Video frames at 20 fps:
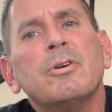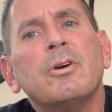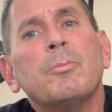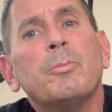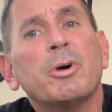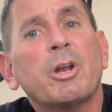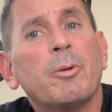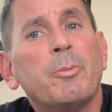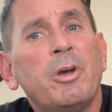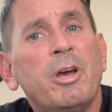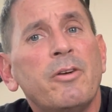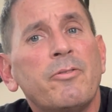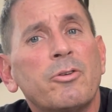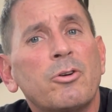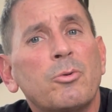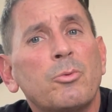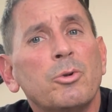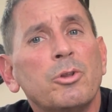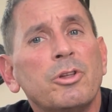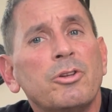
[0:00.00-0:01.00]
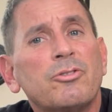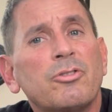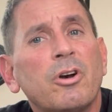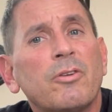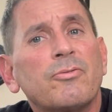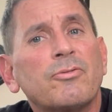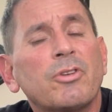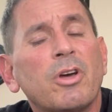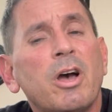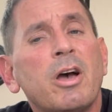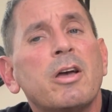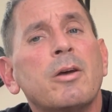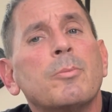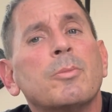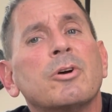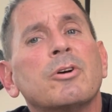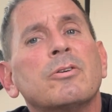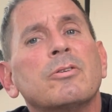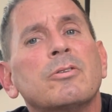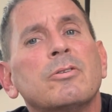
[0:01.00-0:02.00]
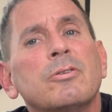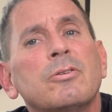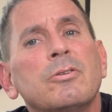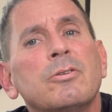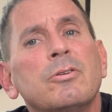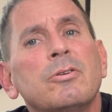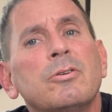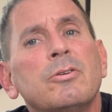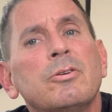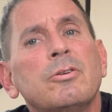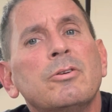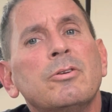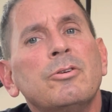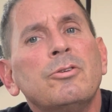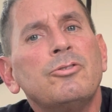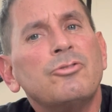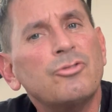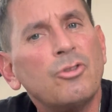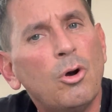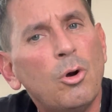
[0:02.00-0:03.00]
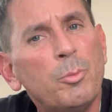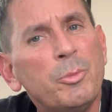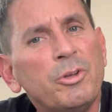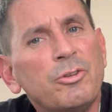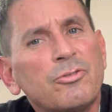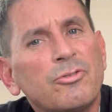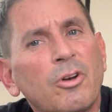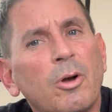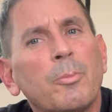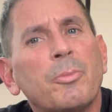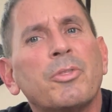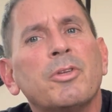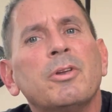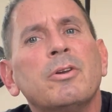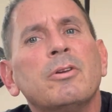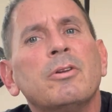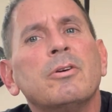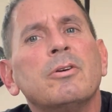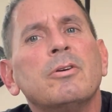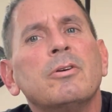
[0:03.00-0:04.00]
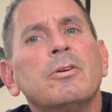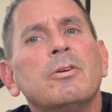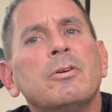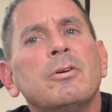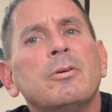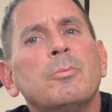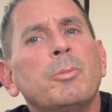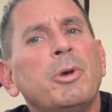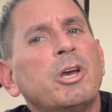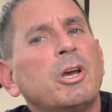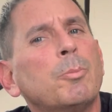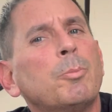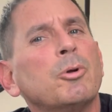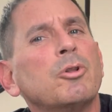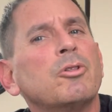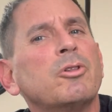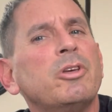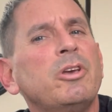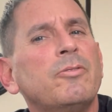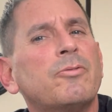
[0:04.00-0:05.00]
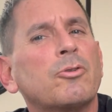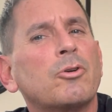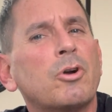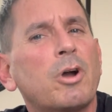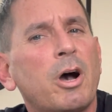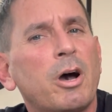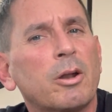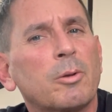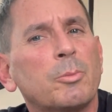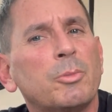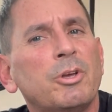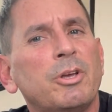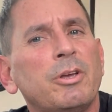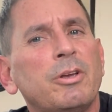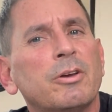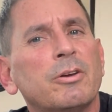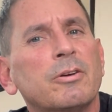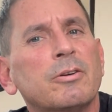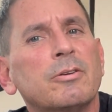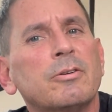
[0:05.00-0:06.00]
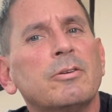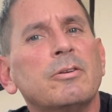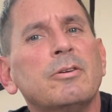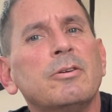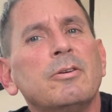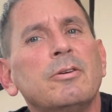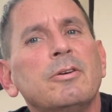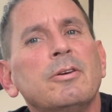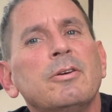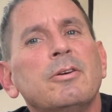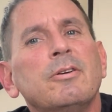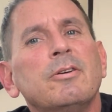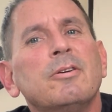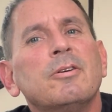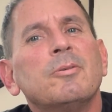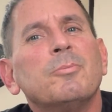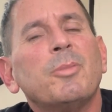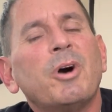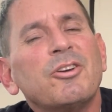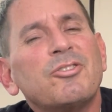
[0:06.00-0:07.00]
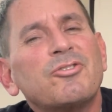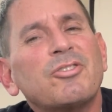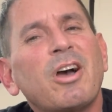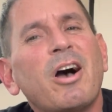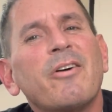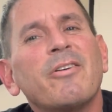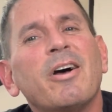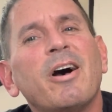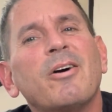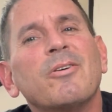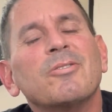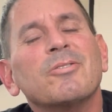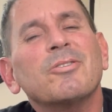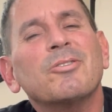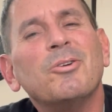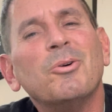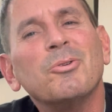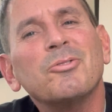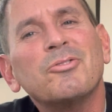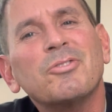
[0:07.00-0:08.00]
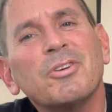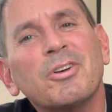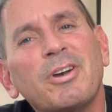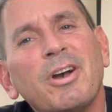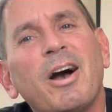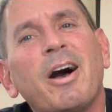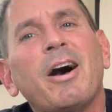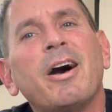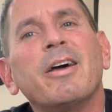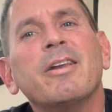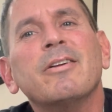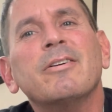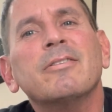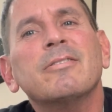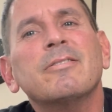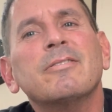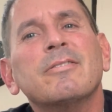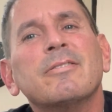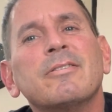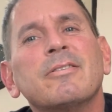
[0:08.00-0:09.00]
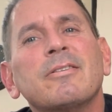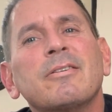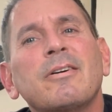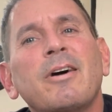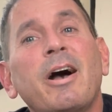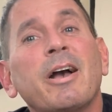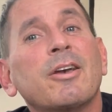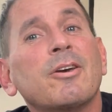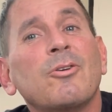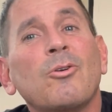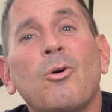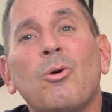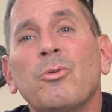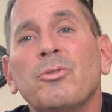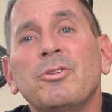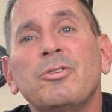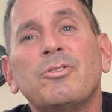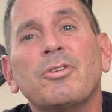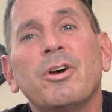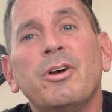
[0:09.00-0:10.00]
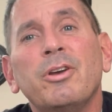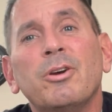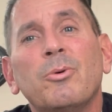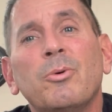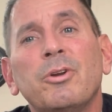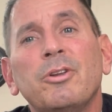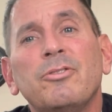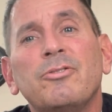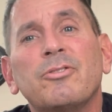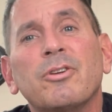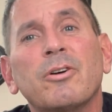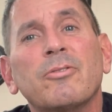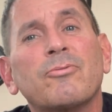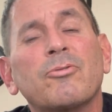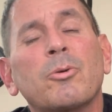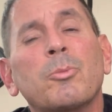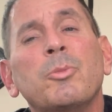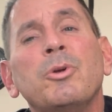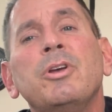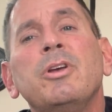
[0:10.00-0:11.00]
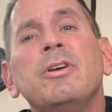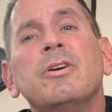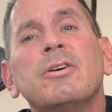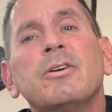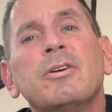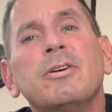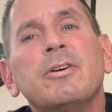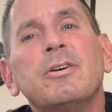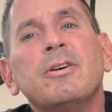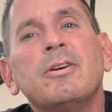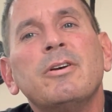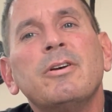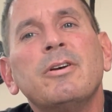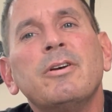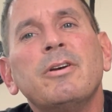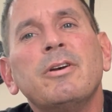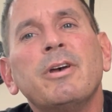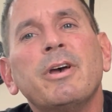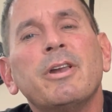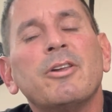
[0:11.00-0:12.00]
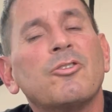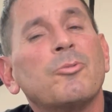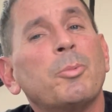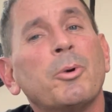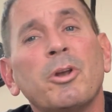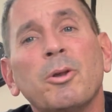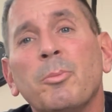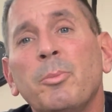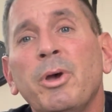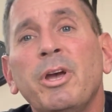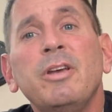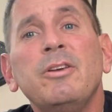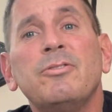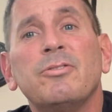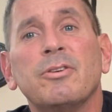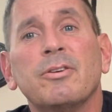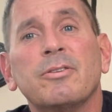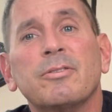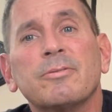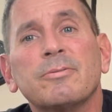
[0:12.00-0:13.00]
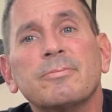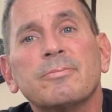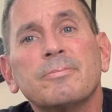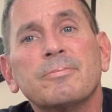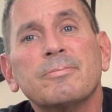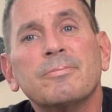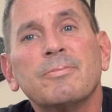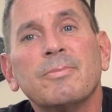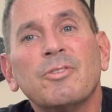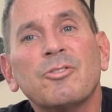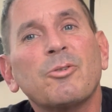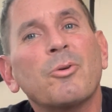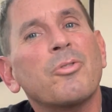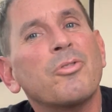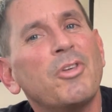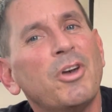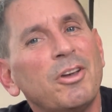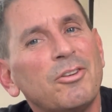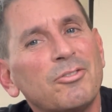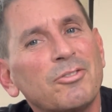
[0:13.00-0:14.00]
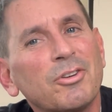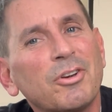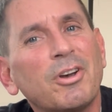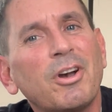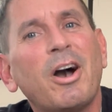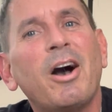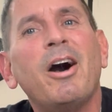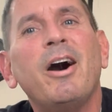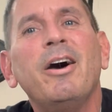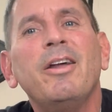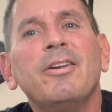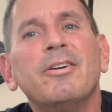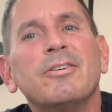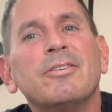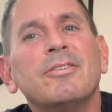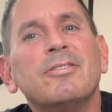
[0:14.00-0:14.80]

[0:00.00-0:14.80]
but I'm having a really tough time. Show me something. Make a believer out of me. My shout out goes to God. I can only tell you what he's done for me, and it's been amazing. So thanks to God,